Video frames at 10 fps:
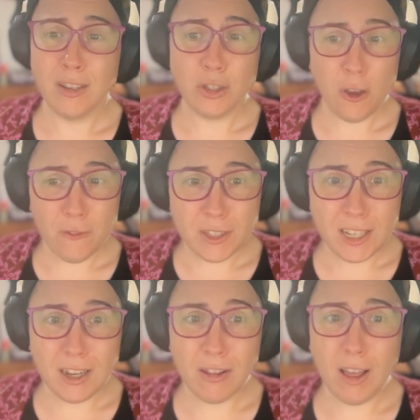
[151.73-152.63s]

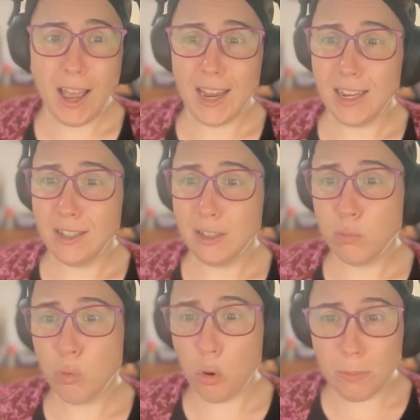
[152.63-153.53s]
servicing
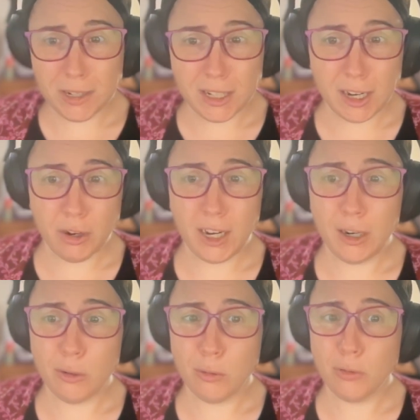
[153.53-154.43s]
clients, raw
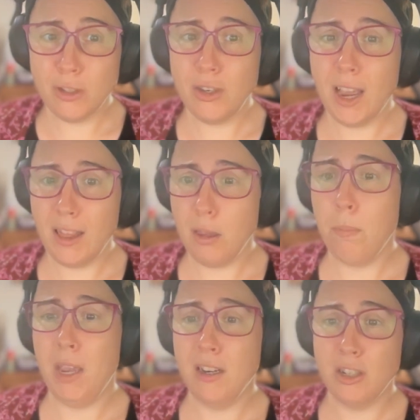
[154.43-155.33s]
materials, you get the
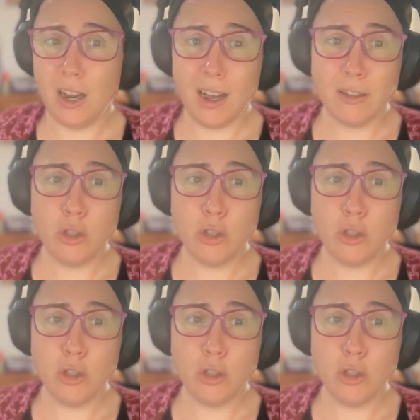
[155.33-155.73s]
picture.